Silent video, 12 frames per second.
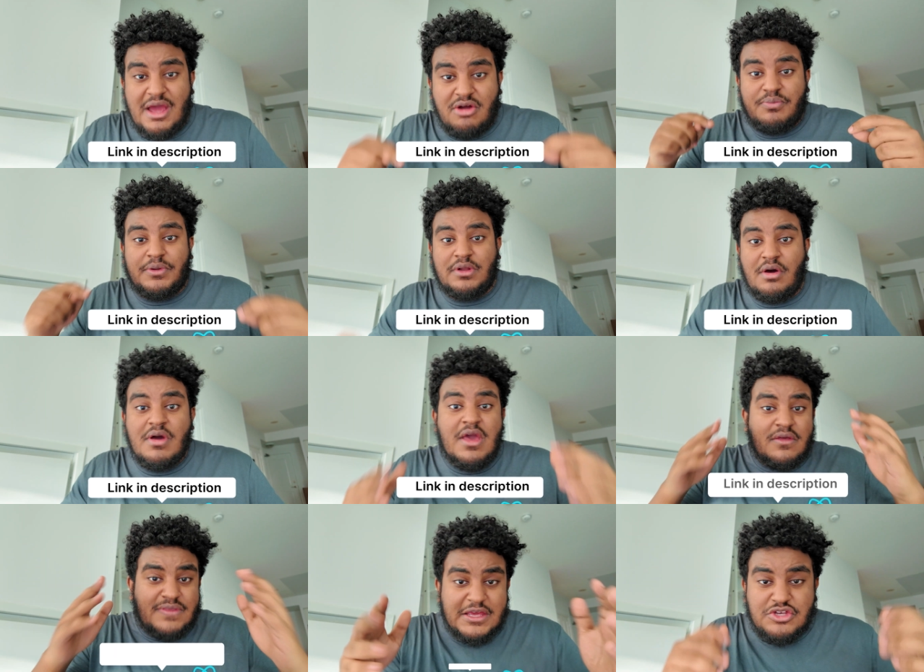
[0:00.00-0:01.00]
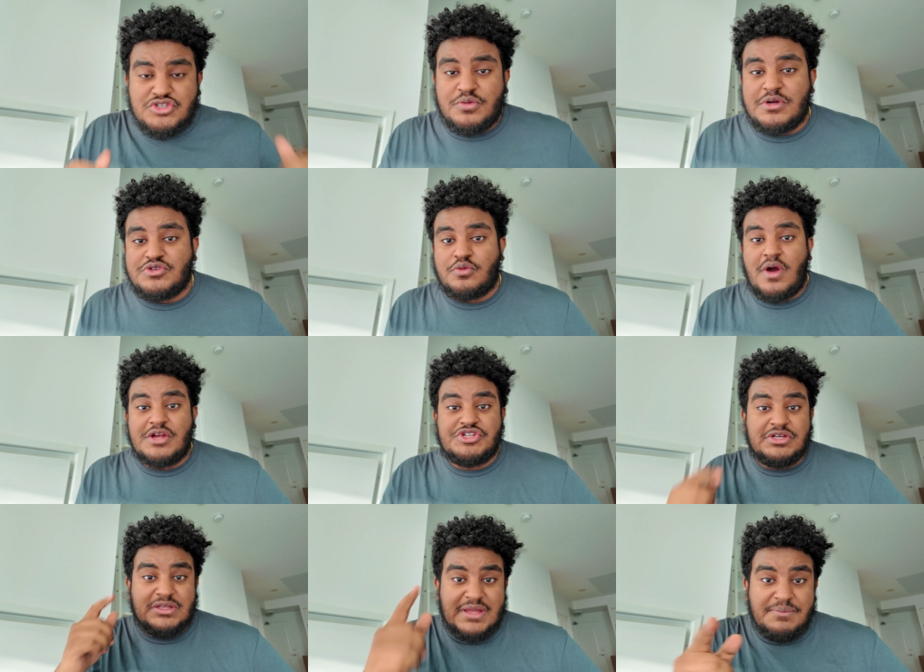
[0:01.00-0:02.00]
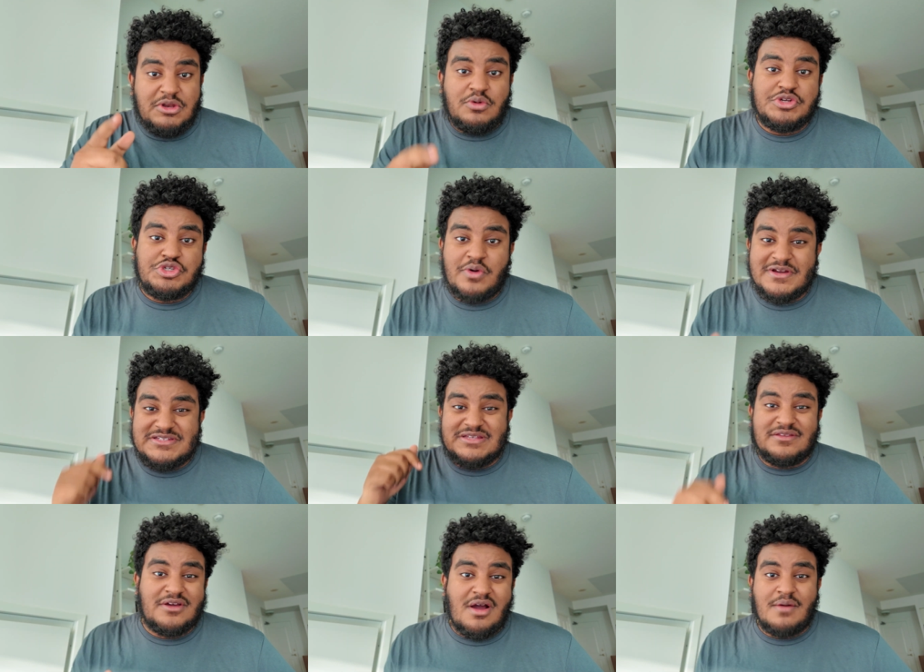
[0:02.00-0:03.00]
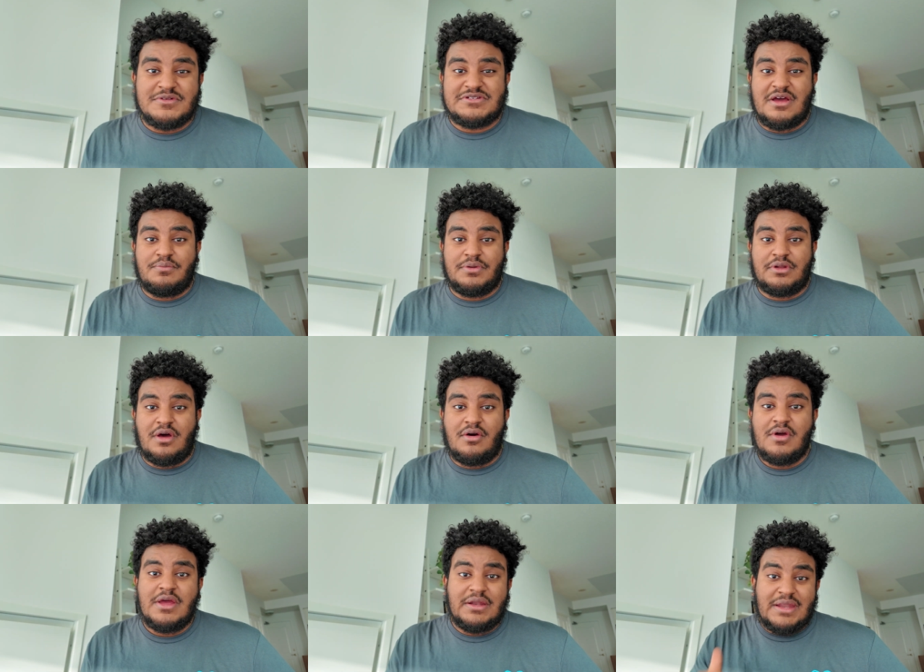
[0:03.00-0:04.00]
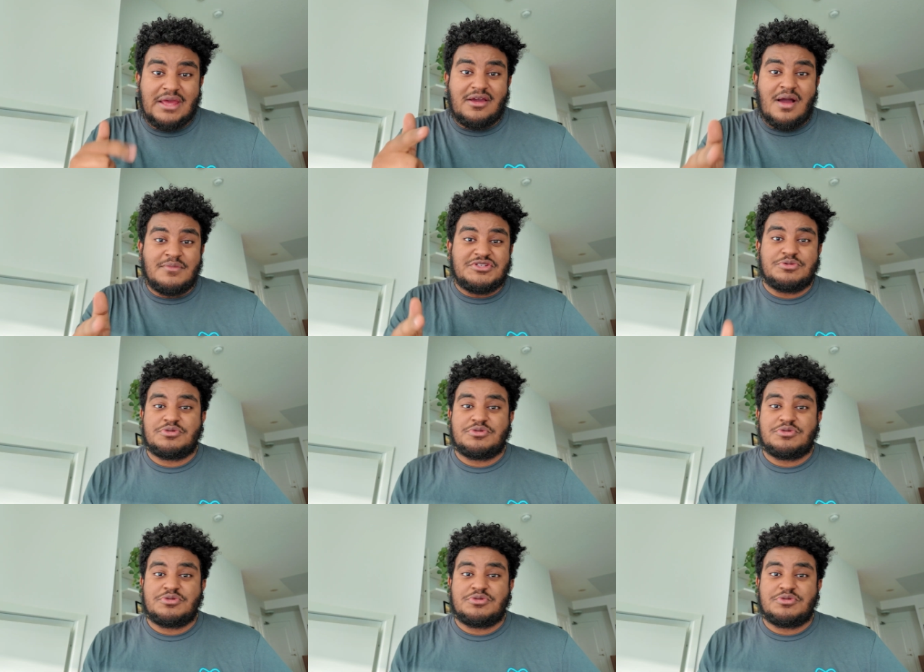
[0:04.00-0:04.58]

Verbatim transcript: down below. Thank you so much for watching. Let me know what you want to see in the comments down below. Like, comment,